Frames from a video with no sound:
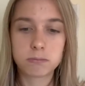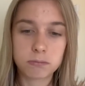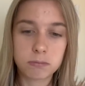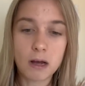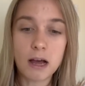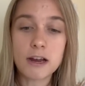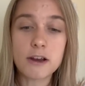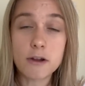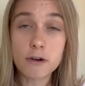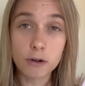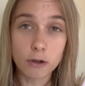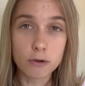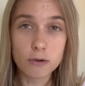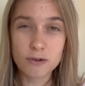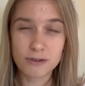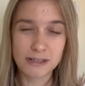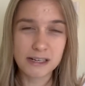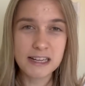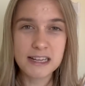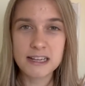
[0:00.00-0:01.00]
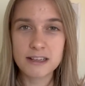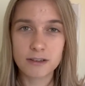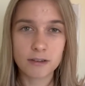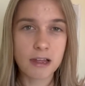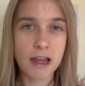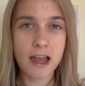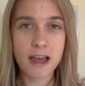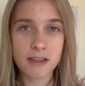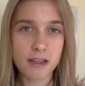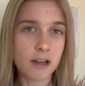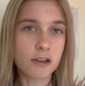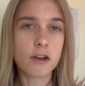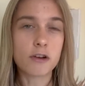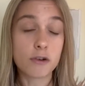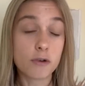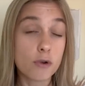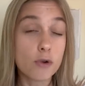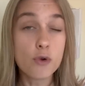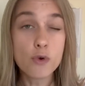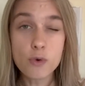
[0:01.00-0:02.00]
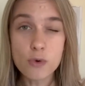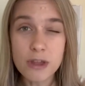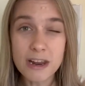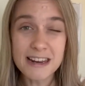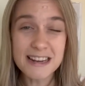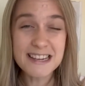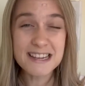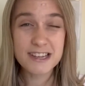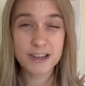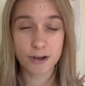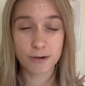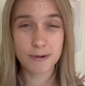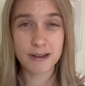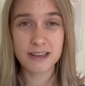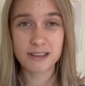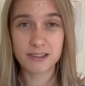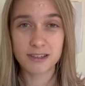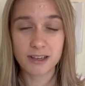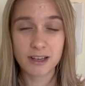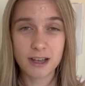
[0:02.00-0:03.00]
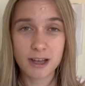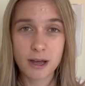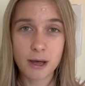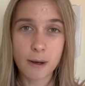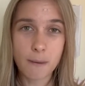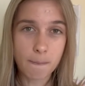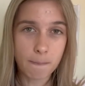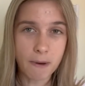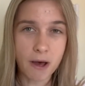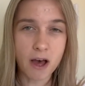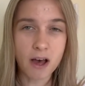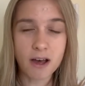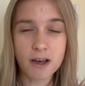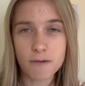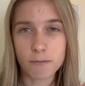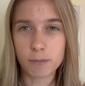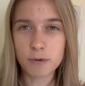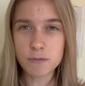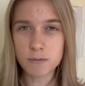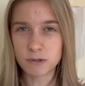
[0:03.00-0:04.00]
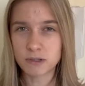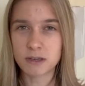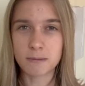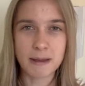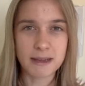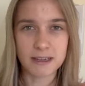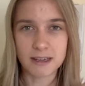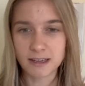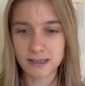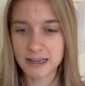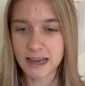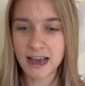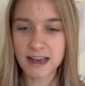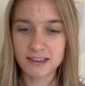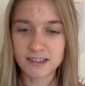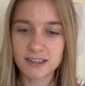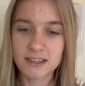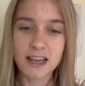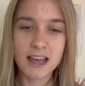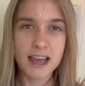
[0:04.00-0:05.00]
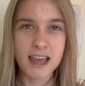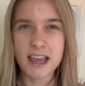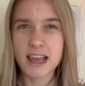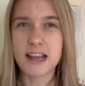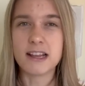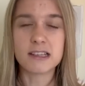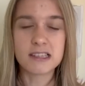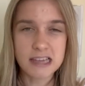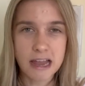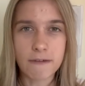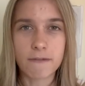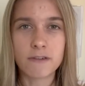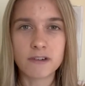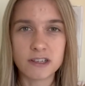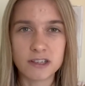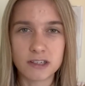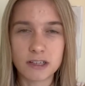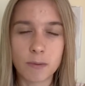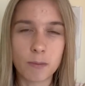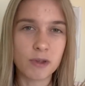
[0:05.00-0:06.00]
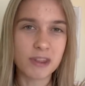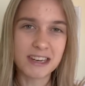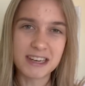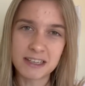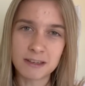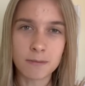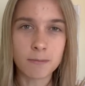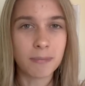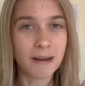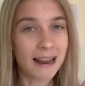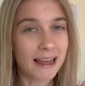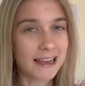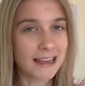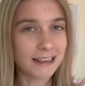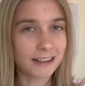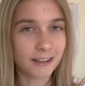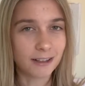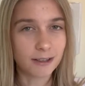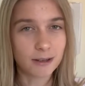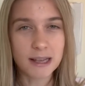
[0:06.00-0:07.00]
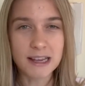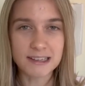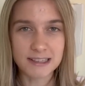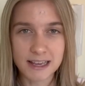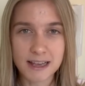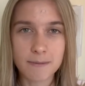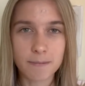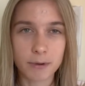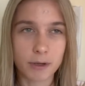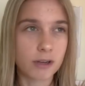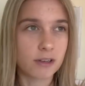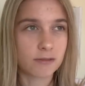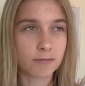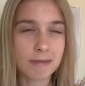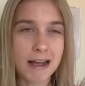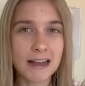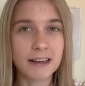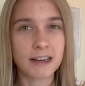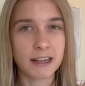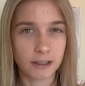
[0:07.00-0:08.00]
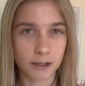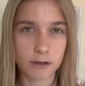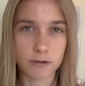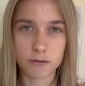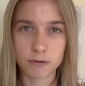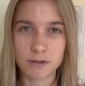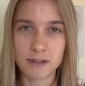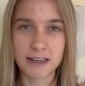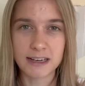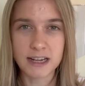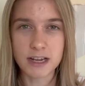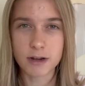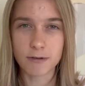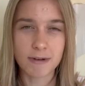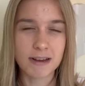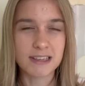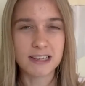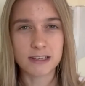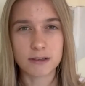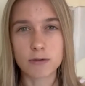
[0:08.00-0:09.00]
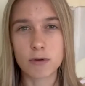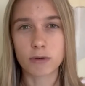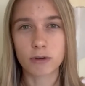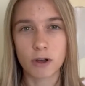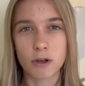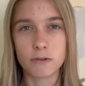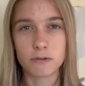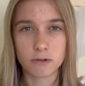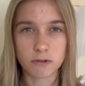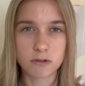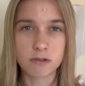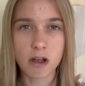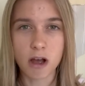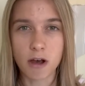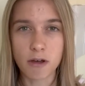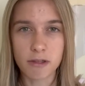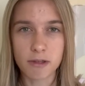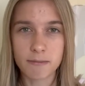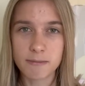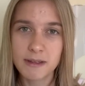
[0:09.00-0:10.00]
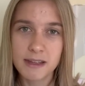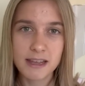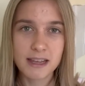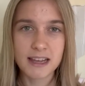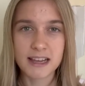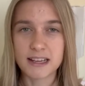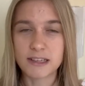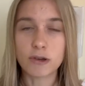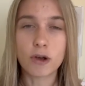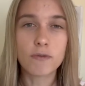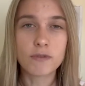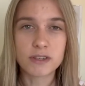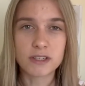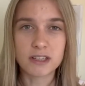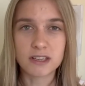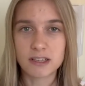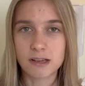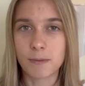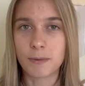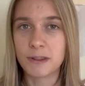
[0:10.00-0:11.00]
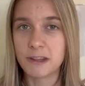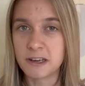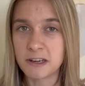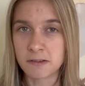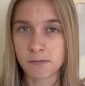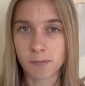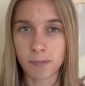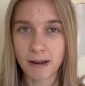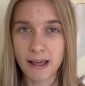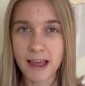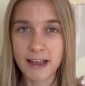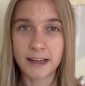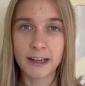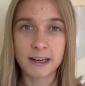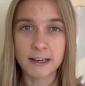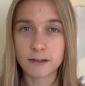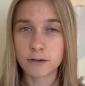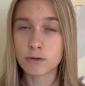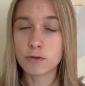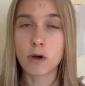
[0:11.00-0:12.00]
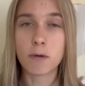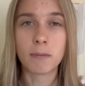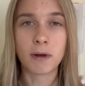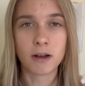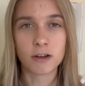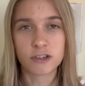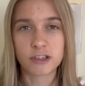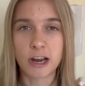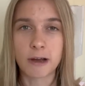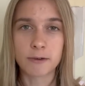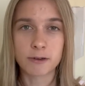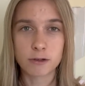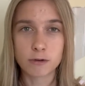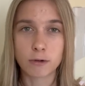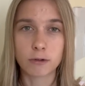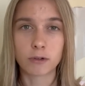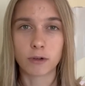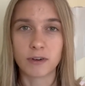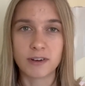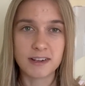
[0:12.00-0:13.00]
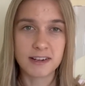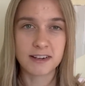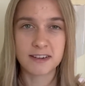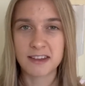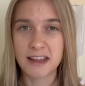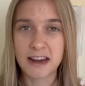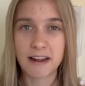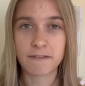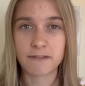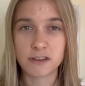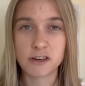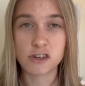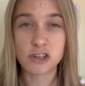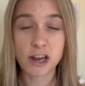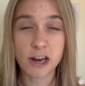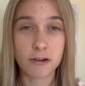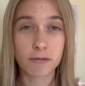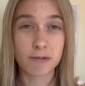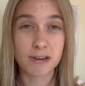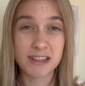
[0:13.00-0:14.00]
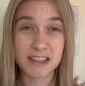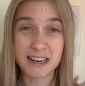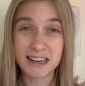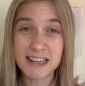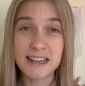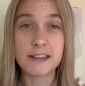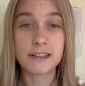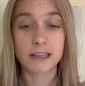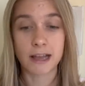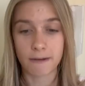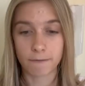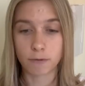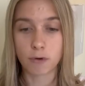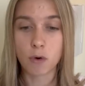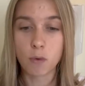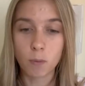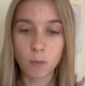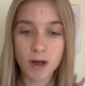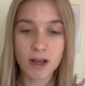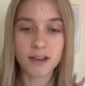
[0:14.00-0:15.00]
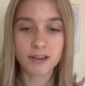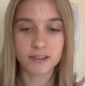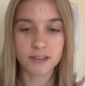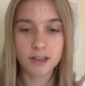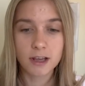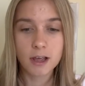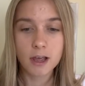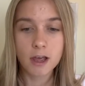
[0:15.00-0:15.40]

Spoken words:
I don't know who's leaked. I don't know who the leaker is, but if we were to make a guess, it's definitely someone that isn't playing, is it? Because Rangnick knows who the leaker is. He's not going to start them. It's obviously someone that isn't playing, and it's not Martial, it's not Donny, because they left in January. The leaks have got worse.